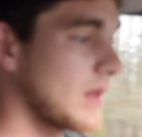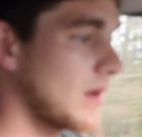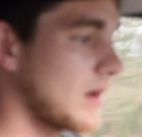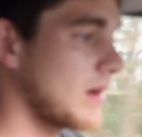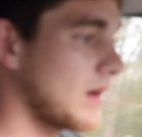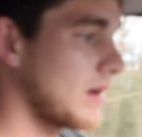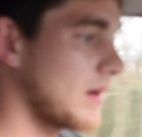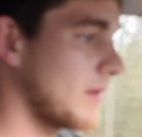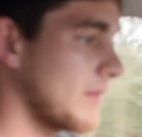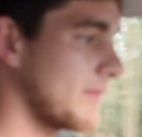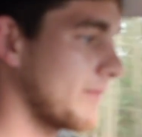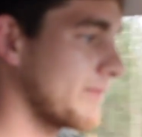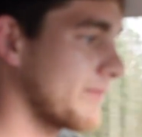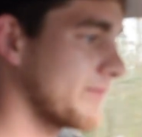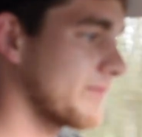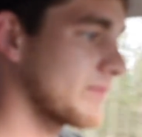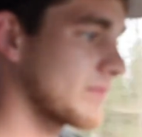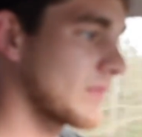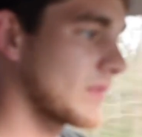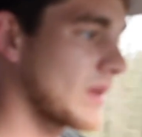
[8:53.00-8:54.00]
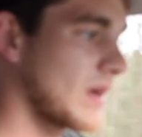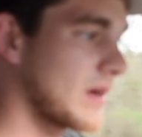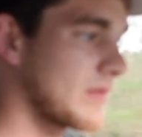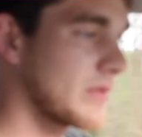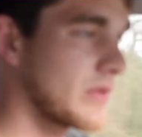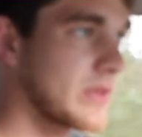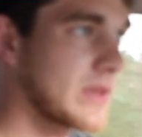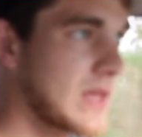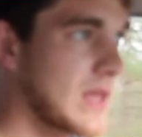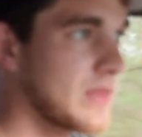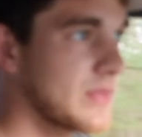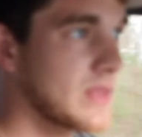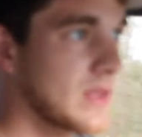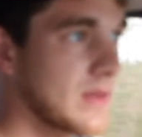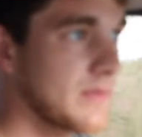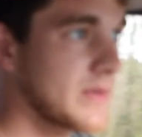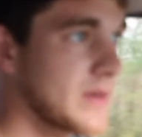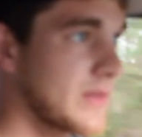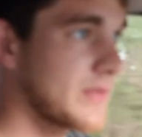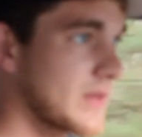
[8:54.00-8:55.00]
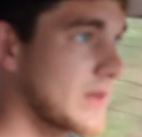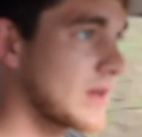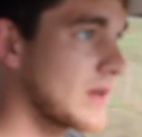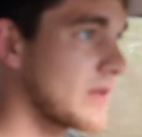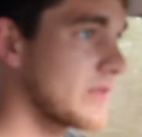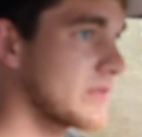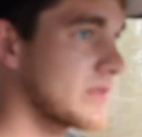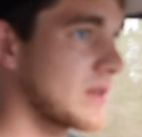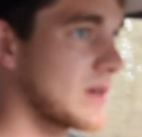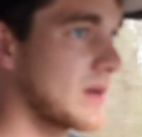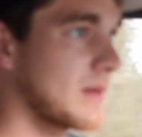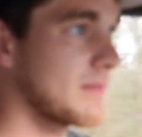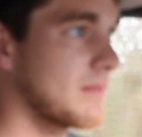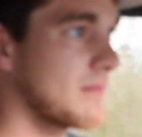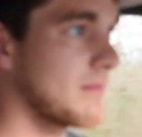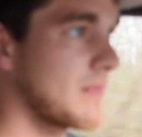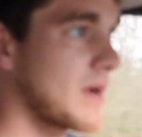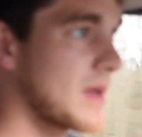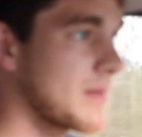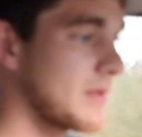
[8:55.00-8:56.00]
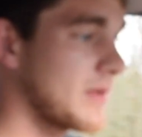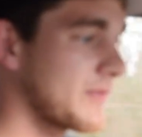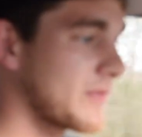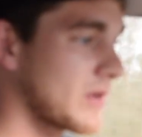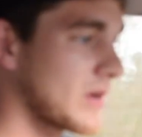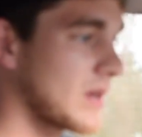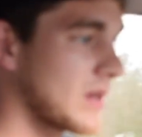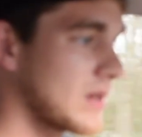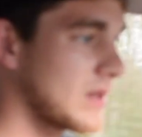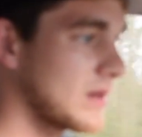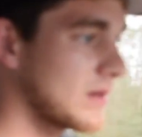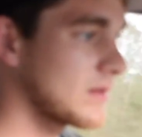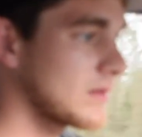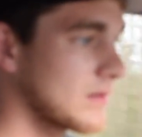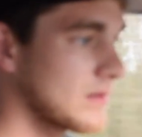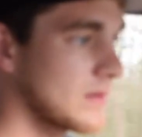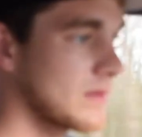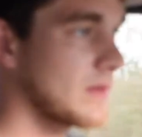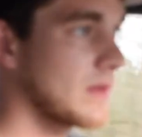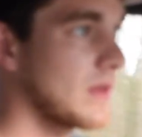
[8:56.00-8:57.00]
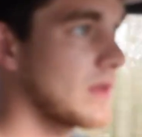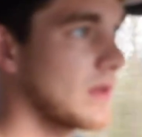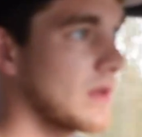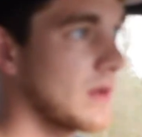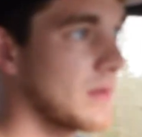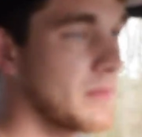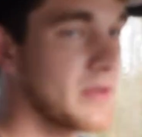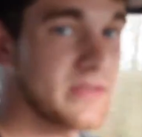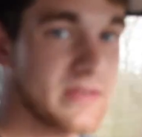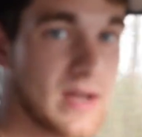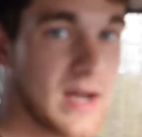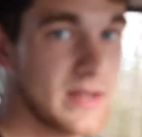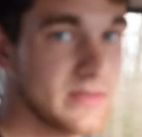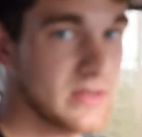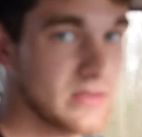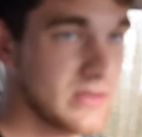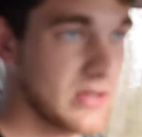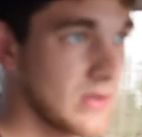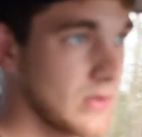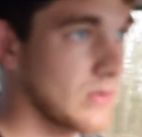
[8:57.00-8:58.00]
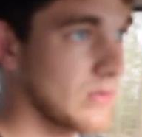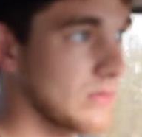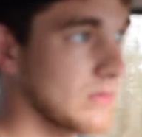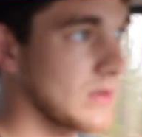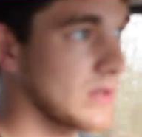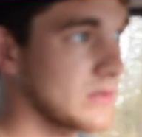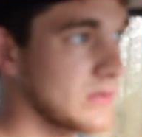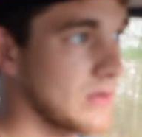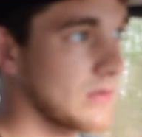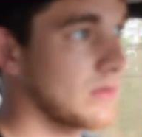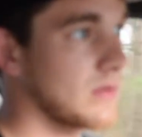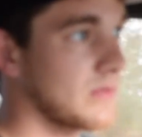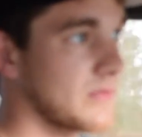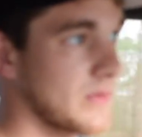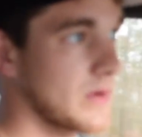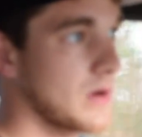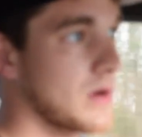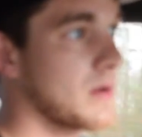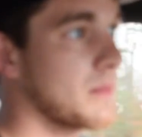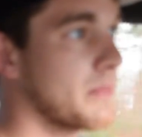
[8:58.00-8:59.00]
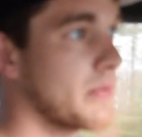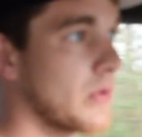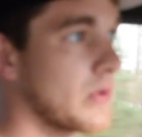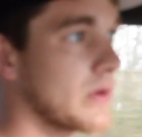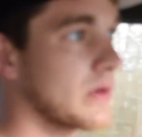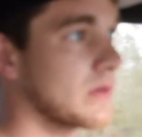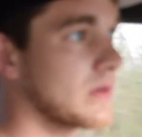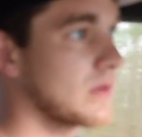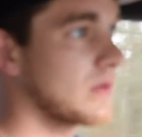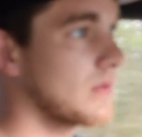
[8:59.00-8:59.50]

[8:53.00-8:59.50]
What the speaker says: I really can't think of anything else that I might be forgetting besides a tune. A tune is very important.